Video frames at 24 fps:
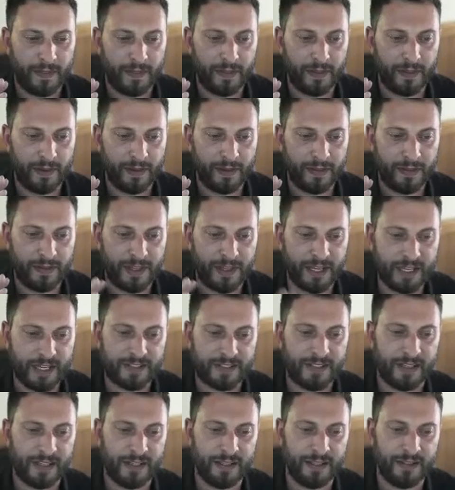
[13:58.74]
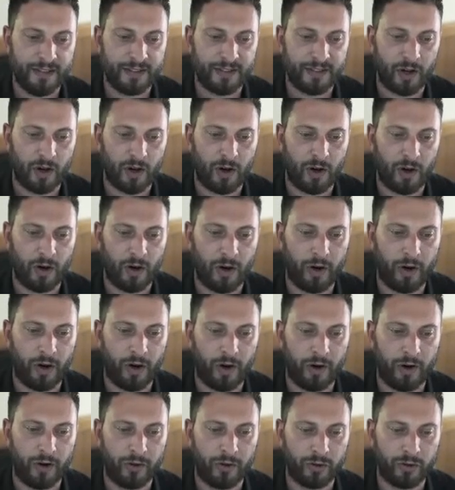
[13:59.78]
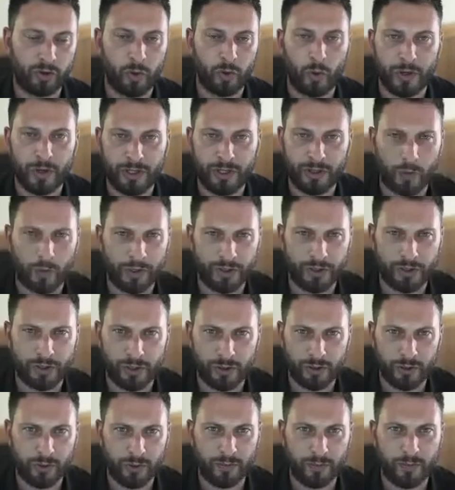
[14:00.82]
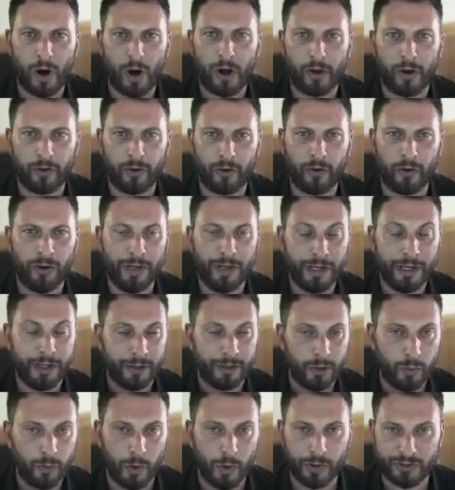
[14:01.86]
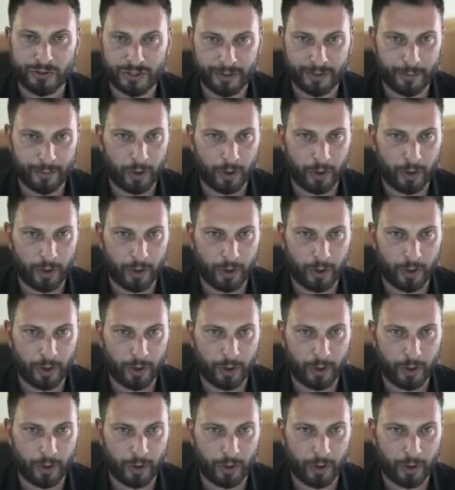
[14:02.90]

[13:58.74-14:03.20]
This is our 2022 model. You won't see them on our